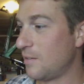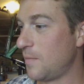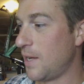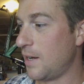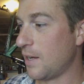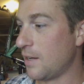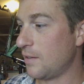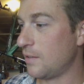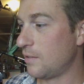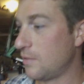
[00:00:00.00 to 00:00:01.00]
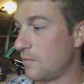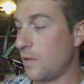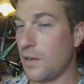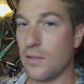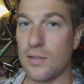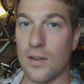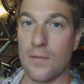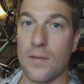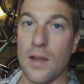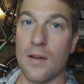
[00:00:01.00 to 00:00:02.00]
Man, I gotta write this
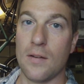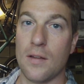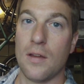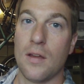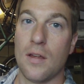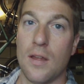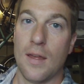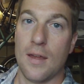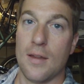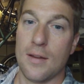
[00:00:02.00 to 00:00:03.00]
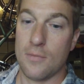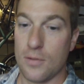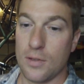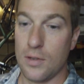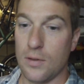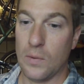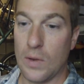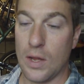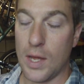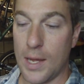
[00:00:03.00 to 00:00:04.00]
stuff down. I really do.
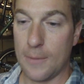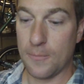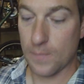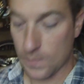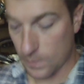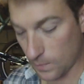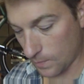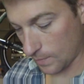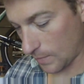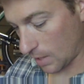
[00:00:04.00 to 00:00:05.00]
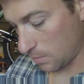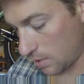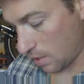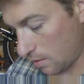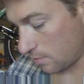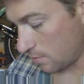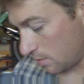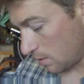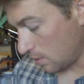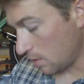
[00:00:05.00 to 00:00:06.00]
But yeah,
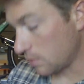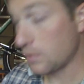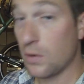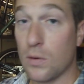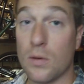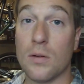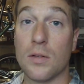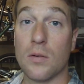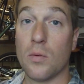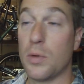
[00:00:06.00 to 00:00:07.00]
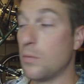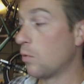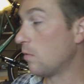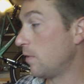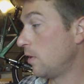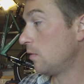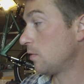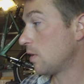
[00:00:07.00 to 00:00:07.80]
so there will be more videos to